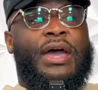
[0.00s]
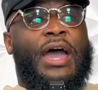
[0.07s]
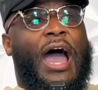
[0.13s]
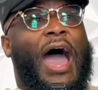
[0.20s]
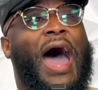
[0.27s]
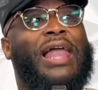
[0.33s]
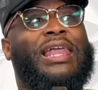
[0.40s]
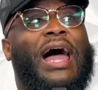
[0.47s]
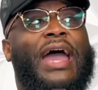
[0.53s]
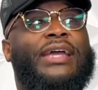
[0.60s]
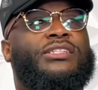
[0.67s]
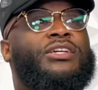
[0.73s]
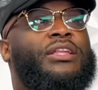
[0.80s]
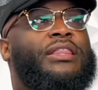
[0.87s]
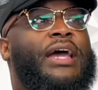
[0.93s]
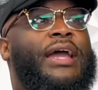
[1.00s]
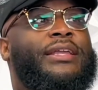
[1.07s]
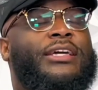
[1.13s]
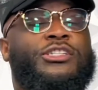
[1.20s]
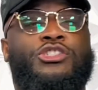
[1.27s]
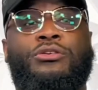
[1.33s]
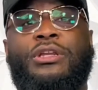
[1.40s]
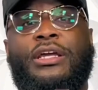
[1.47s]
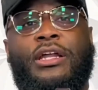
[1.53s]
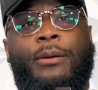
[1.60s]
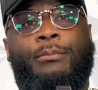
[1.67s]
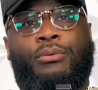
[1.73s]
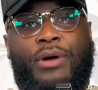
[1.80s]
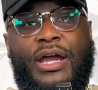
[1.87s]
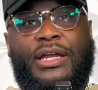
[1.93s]
I like to think that you need a
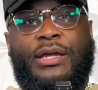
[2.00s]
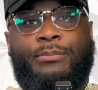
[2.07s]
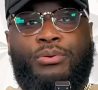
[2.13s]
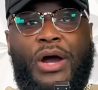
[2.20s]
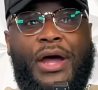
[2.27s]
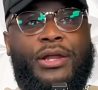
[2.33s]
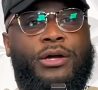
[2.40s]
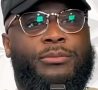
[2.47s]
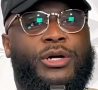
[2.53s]
branded product